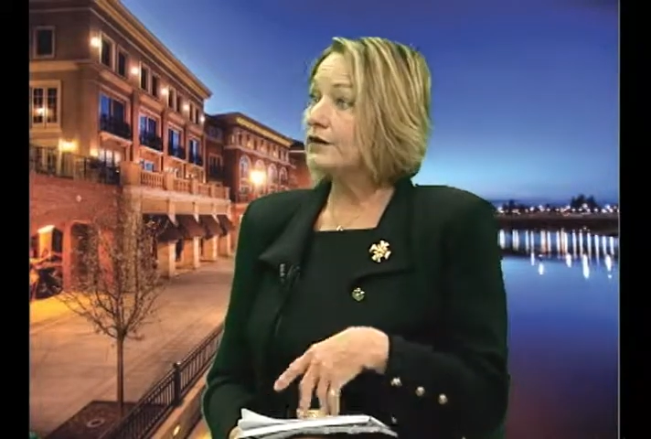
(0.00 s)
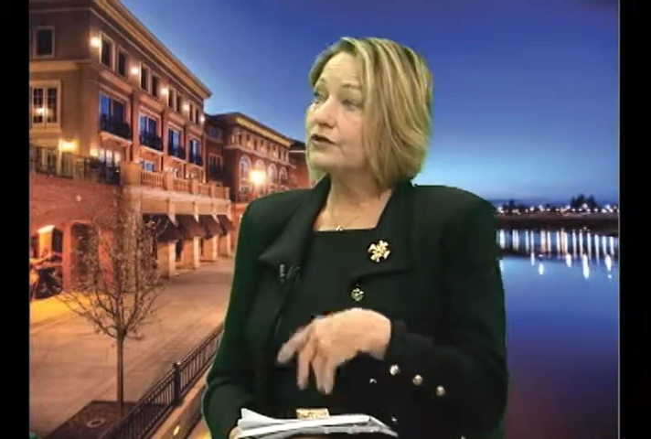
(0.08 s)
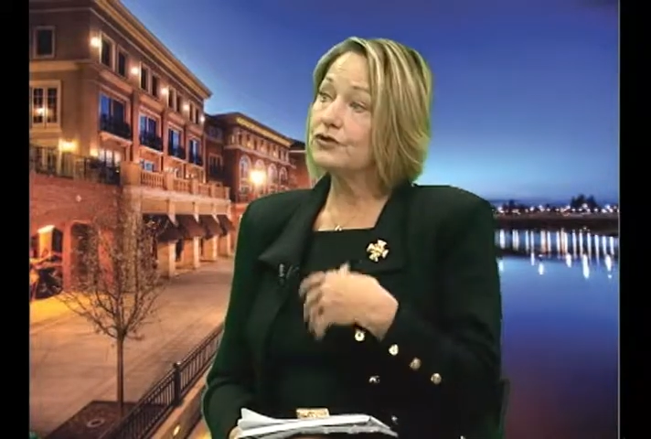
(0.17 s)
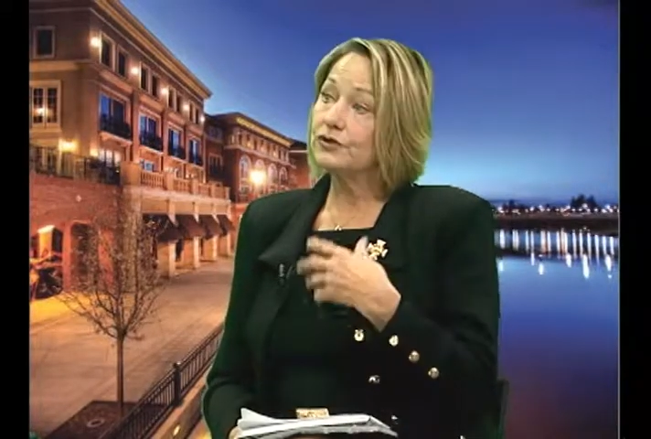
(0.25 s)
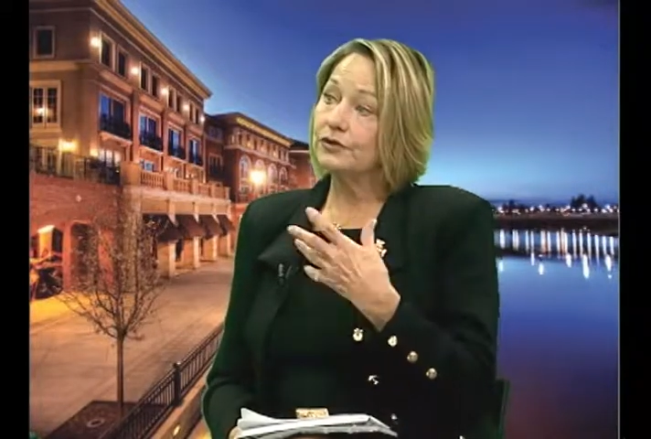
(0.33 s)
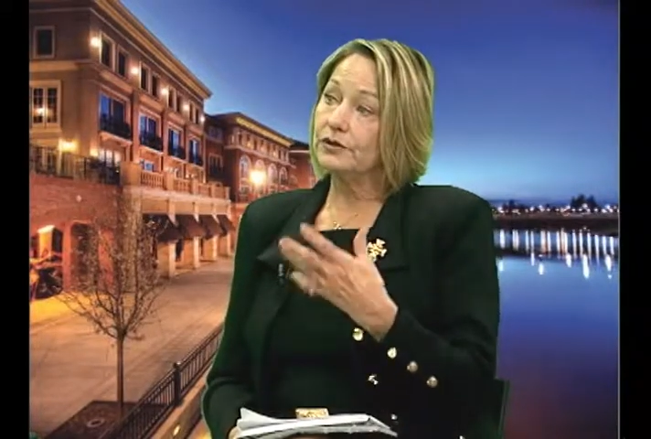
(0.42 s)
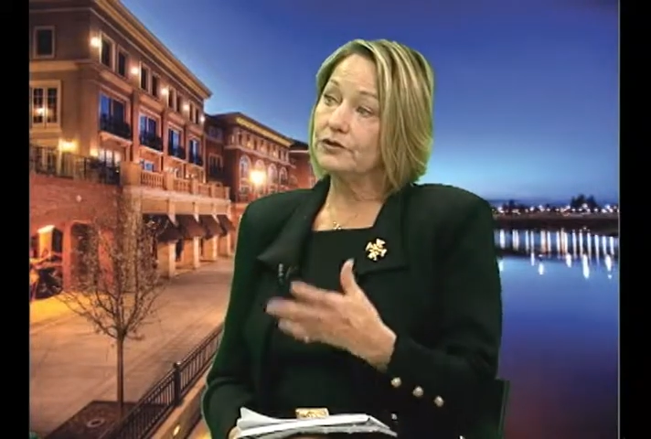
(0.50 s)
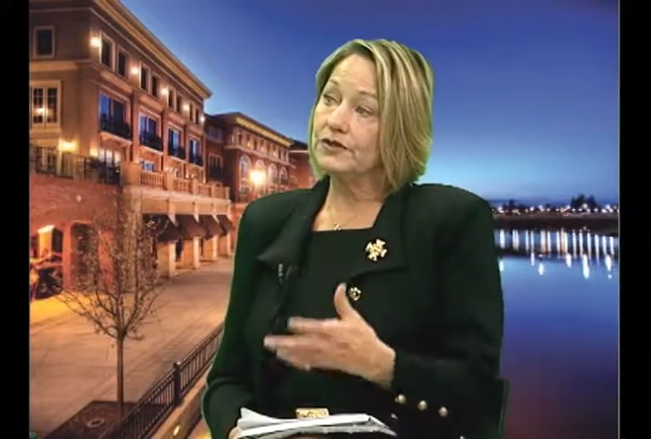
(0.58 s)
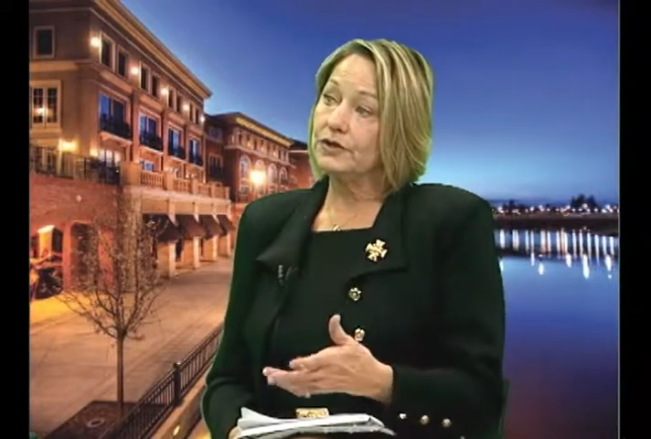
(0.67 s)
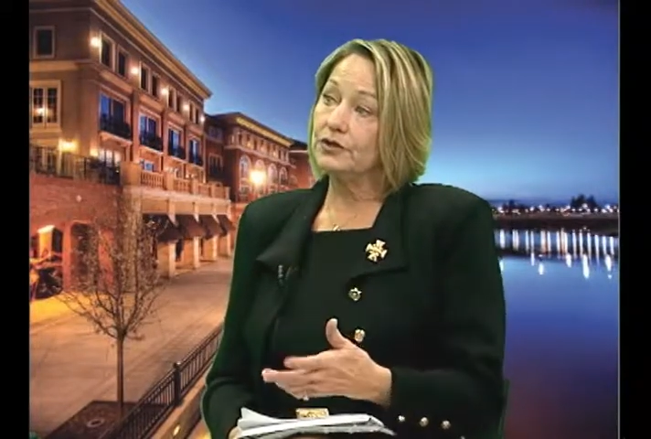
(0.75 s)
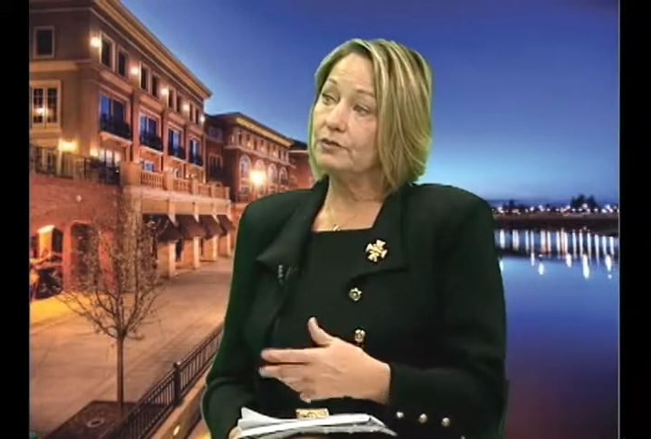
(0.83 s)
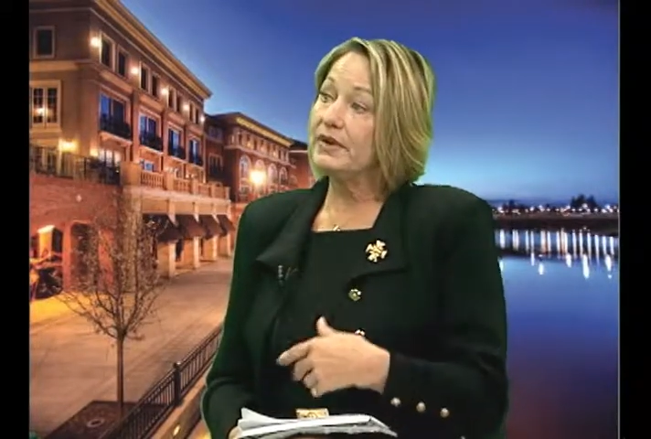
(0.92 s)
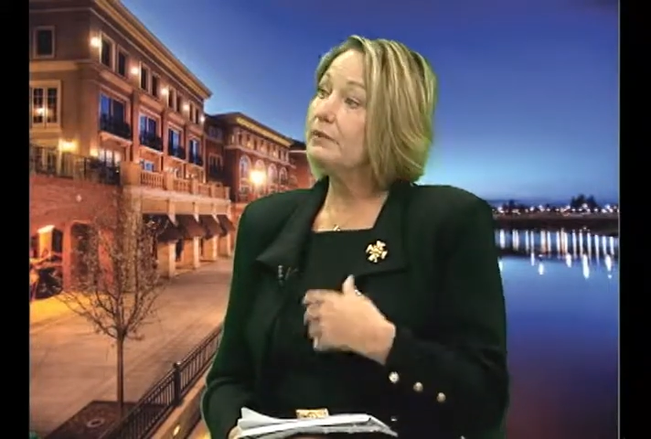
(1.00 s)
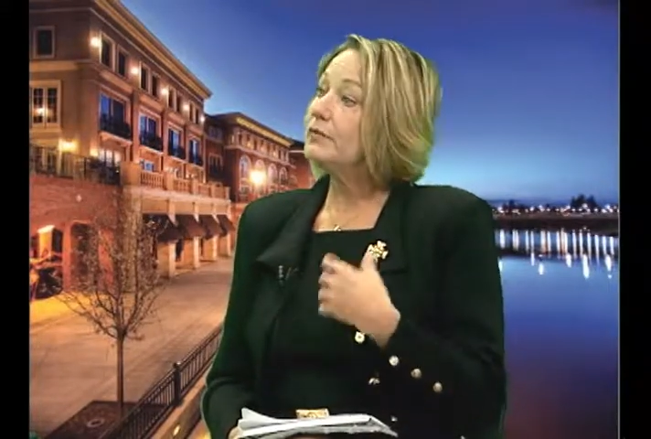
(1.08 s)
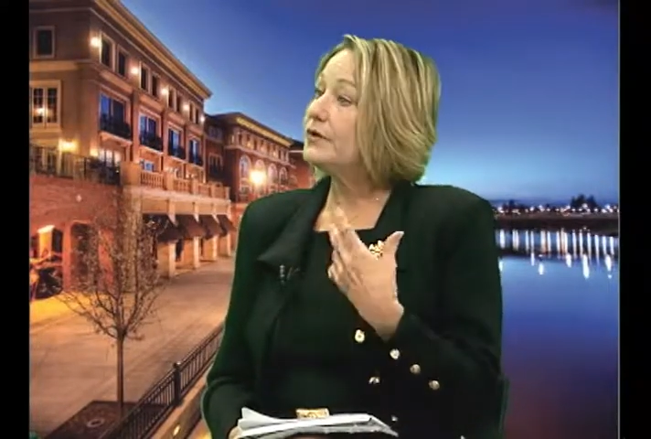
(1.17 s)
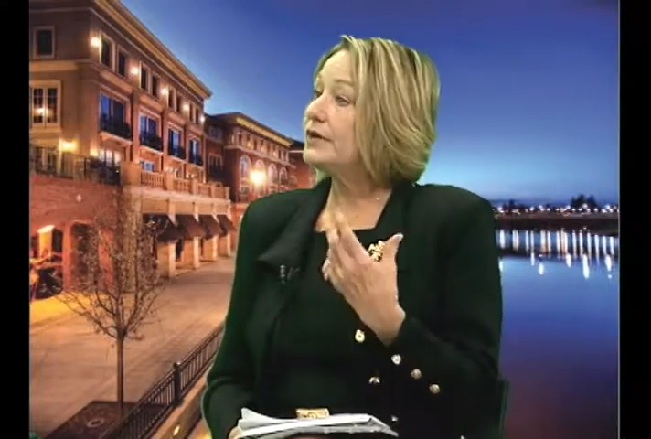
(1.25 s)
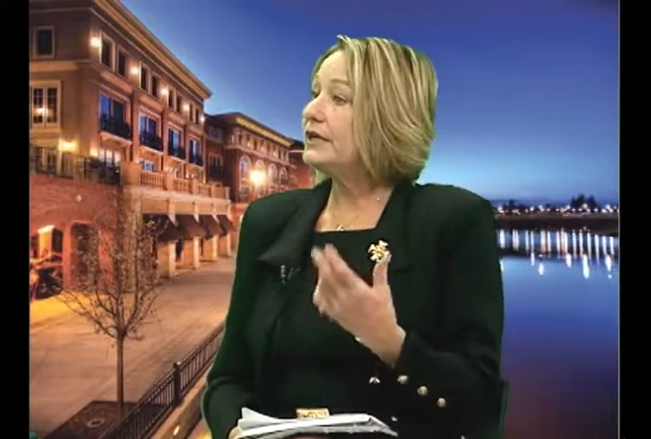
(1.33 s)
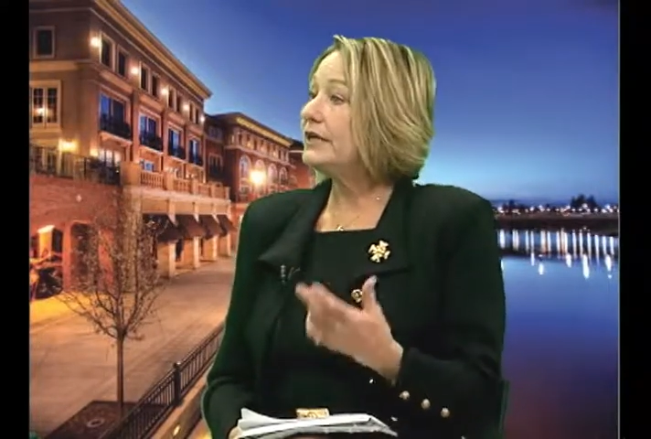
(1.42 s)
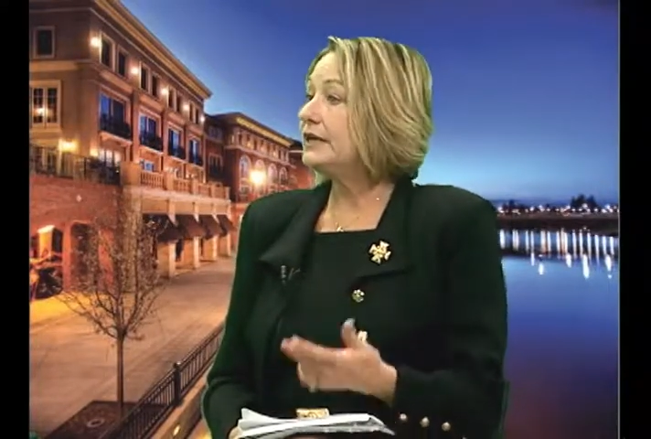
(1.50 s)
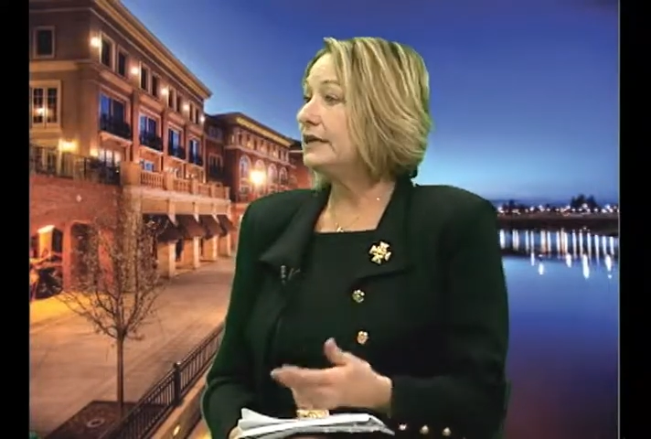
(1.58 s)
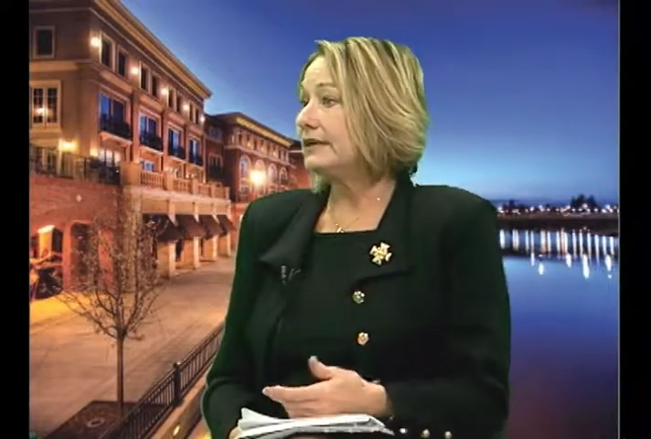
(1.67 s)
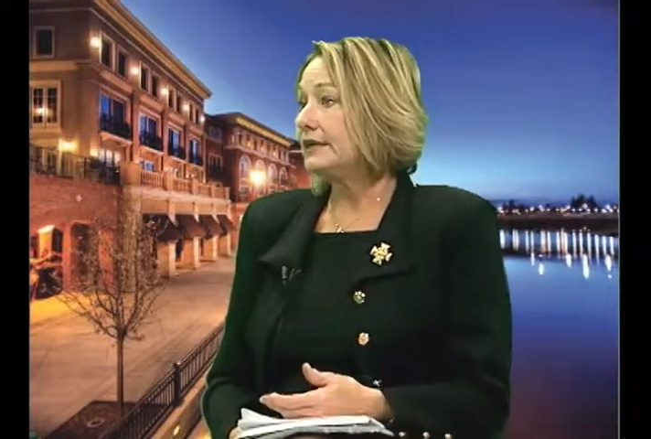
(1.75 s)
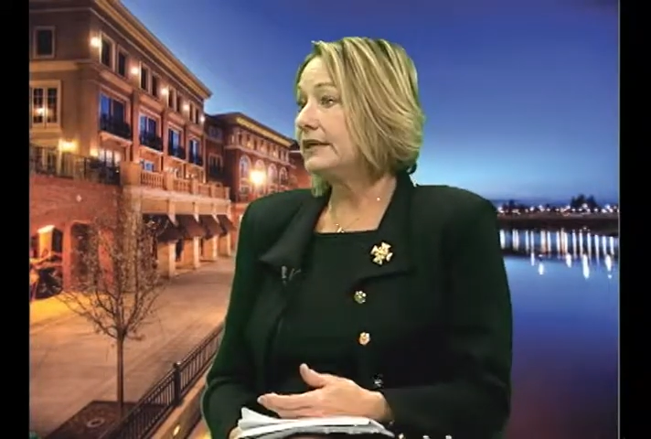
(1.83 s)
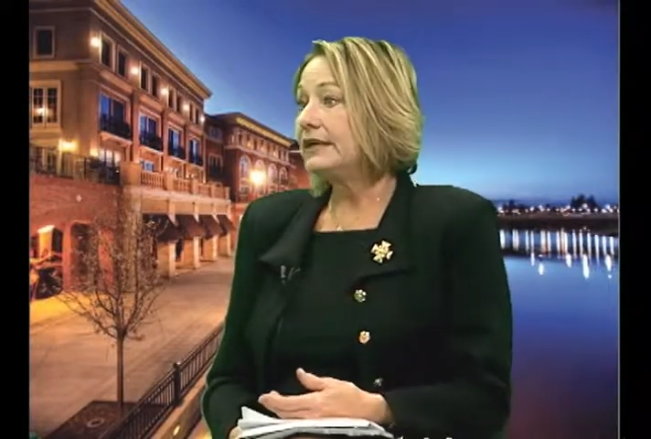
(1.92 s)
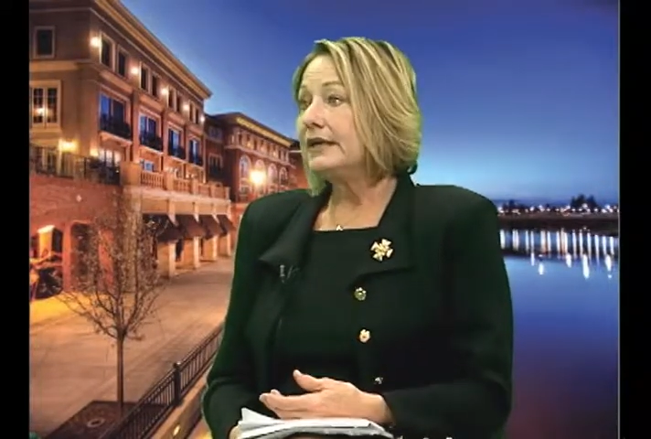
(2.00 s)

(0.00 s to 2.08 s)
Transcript: and you start losing your memory and